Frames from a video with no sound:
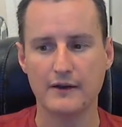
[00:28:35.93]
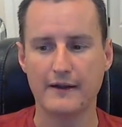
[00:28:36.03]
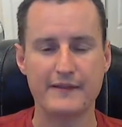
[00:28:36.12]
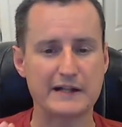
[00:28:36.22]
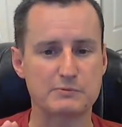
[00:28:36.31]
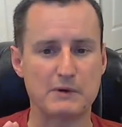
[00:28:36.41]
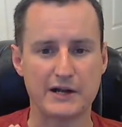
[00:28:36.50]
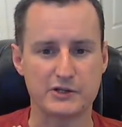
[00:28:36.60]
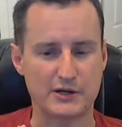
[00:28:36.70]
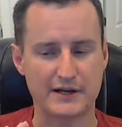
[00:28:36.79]
And that's why
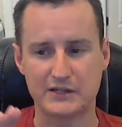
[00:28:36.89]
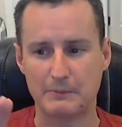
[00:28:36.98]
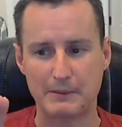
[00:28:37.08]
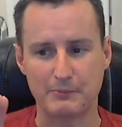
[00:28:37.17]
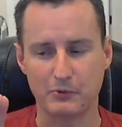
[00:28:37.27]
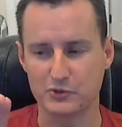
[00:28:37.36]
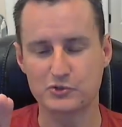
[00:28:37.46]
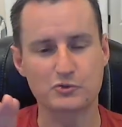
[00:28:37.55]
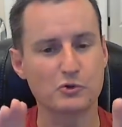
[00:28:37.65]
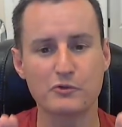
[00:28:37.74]
I try and tell people,
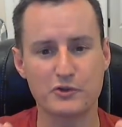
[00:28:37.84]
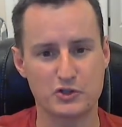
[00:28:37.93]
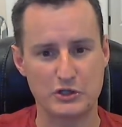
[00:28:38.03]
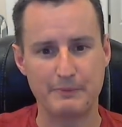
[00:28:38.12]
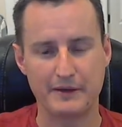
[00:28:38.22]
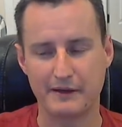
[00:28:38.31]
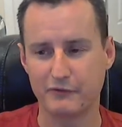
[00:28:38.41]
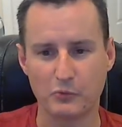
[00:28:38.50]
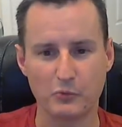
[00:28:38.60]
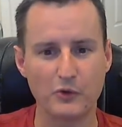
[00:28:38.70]
screw the shipping. If
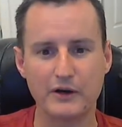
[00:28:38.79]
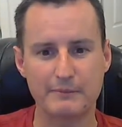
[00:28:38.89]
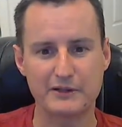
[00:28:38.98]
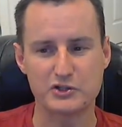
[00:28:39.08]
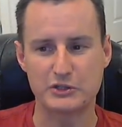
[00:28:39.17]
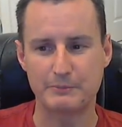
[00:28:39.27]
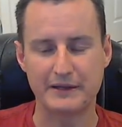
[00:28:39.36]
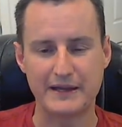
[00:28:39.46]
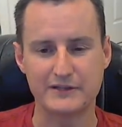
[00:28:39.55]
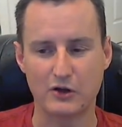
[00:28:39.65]
you're worried about the shipping,
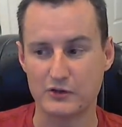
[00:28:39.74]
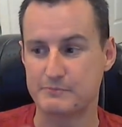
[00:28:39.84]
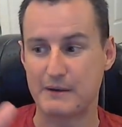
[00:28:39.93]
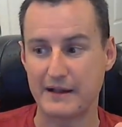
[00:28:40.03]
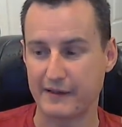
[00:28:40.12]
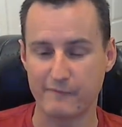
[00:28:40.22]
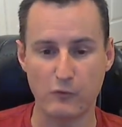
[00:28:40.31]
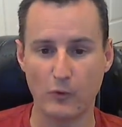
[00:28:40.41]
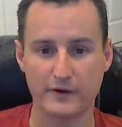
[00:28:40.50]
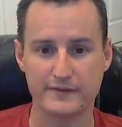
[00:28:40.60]
$8, buy like
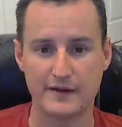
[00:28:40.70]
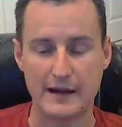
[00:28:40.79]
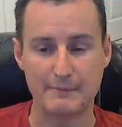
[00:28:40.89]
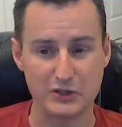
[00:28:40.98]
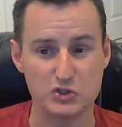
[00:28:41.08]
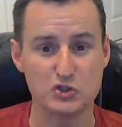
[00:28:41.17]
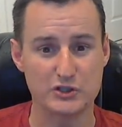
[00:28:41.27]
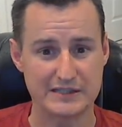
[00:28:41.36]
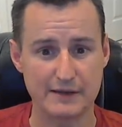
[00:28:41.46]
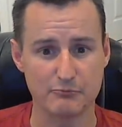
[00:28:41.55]
4 at a time and
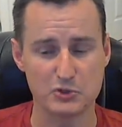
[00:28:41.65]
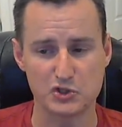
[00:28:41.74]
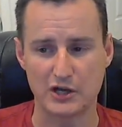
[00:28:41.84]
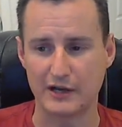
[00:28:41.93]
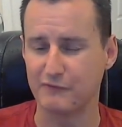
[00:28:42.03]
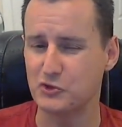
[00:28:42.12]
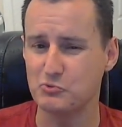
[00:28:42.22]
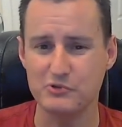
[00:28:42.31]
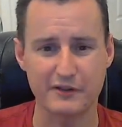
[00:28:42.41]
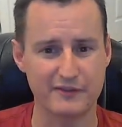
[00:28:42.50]
just give them a shot. If you
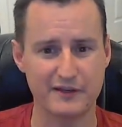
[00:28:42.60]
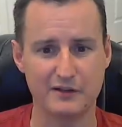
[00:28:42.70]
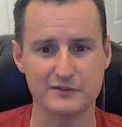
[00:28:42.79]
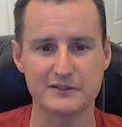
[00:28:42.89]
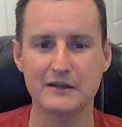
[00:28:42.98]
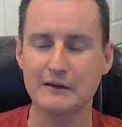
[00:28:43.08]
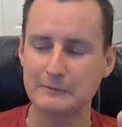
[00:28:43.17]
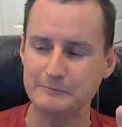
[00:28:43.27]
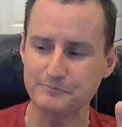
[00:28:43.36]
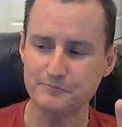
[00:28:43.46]
do nothing else,
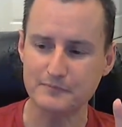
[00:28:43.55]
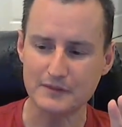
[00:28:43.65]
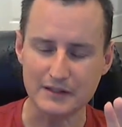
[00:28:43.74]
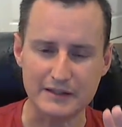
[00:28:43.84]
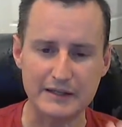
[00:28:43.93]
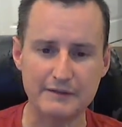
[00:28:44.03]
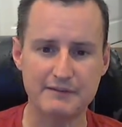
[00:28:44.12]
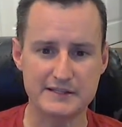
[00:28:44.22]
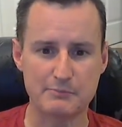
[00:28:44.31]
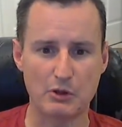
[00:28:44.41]
give
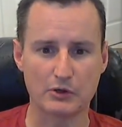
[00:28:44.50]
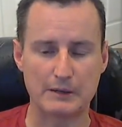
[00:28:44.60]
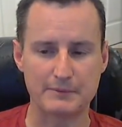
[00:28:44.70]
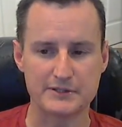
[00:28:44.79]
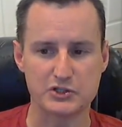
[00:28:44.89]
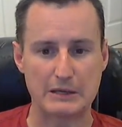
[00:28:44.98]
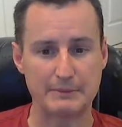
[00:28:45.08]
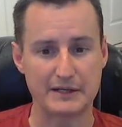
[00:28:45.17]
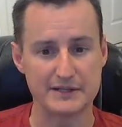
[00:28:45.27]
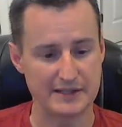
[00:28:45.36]
these smaller companies a shot,
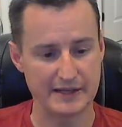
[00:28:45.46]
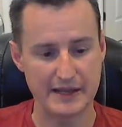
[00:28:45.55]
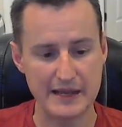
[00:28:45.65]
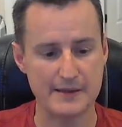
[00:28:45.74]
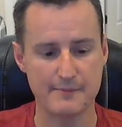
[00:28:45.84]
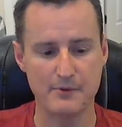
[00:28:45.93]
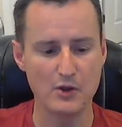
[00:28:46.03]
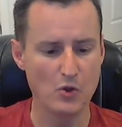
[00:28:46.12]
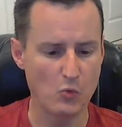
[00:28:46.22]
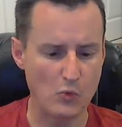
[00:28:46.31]
because like him,
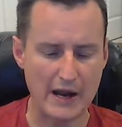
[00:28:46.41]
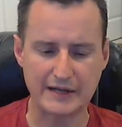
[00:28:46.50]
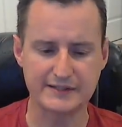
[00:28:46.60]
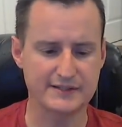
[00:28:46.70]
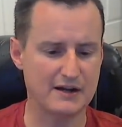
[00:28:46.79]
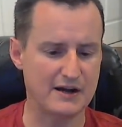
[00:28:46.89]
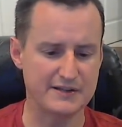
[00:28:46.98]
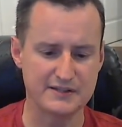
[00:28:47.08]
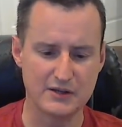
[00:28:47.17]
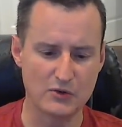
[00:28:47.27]
Wax
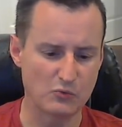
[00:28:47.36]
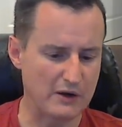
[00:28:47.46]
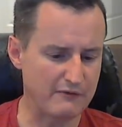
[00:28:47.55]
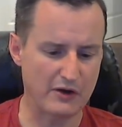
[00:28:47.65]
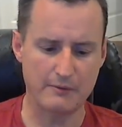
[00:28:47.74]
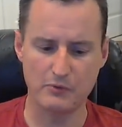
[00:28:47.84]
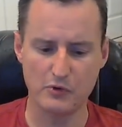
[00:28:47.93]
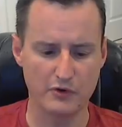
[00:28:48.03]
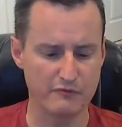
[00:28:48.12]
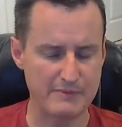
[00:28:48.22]
Gods, Rev
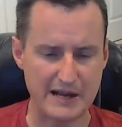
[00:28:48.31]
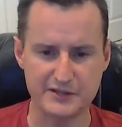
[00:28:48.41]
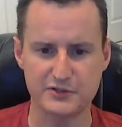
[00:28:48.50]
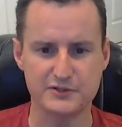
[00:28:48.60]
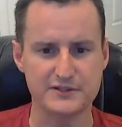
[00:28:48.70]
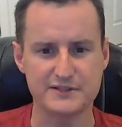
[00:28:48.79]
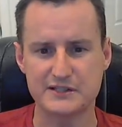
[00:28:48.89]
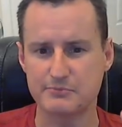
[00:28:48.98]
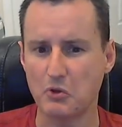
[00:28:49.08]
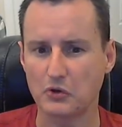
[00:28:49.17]
Automotive, Mastersons,
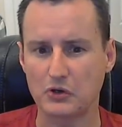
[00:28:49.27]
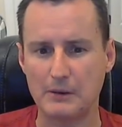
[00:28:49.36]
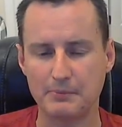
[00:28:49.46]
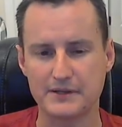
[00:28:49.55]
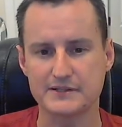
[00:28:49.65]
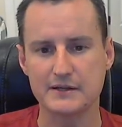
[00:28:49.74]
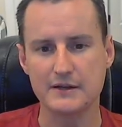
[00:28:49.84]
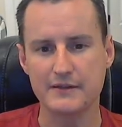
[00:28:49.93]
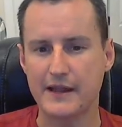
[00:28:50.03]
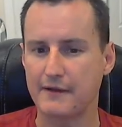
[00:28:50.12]
these smaller companies,
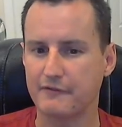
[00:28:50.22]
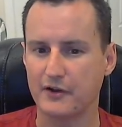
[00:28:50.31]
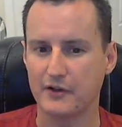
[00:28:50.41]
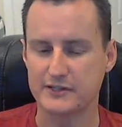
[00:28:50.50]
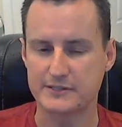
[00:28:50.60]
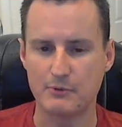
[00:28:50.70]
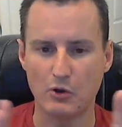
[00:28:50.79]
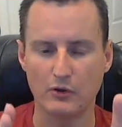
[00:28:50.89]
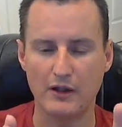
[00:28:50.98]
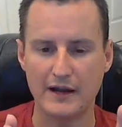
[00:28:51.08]
they have a
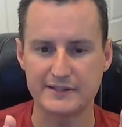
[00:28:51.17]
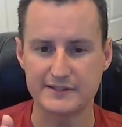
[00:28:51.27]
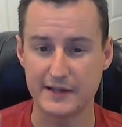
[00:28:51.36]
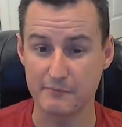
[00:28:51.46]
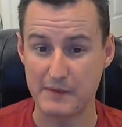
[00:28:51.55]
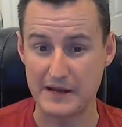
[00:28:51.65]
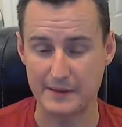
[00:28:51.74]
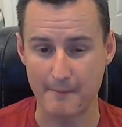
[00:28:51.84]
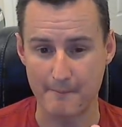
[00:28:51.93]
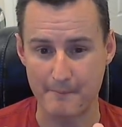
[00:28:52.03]
smaller line, so they make
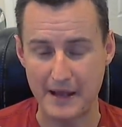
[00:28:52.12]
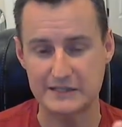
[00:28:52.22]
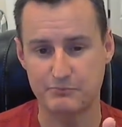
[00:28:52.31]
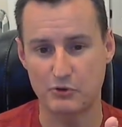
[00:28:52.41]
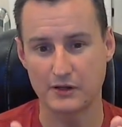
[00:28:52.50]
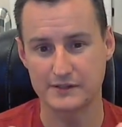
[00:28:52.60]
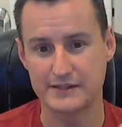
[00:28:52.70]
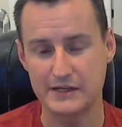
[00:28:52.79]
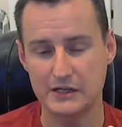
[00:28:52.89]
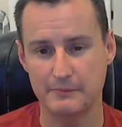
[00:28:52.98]
the best products
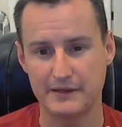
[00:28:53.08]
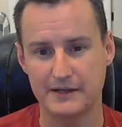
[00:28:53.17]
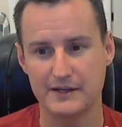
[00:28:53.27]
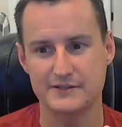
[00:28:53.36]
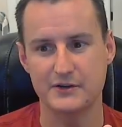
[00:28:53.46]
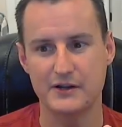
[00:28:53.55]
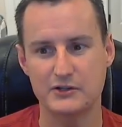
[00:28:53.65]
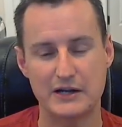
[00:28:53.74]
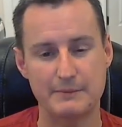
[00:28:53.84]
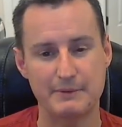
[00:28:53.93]
here because they're
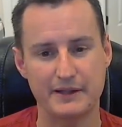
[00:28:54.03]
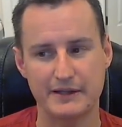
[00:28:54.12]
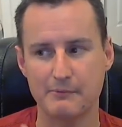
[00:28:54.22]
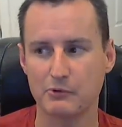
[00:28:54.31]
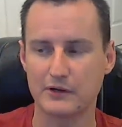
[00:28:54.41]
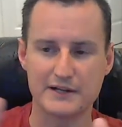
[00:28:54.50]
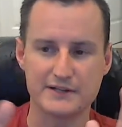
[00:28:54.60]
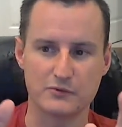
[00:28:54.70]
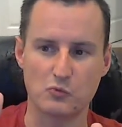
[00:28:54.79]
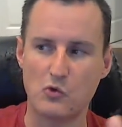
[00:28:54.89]
not trying to be like chemical
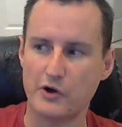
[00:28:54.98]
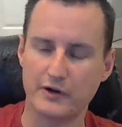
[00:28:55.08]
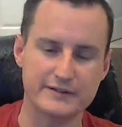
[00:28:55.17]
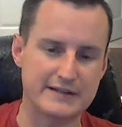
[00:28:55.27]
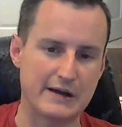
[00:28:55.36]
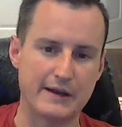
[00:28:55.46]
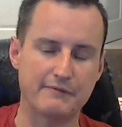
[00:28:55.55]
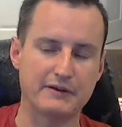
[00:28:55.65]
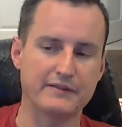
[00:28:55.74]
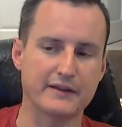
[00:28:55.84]
guys and water down
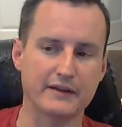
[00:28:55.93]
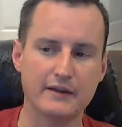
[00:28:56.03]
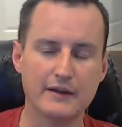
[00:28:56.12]
everything.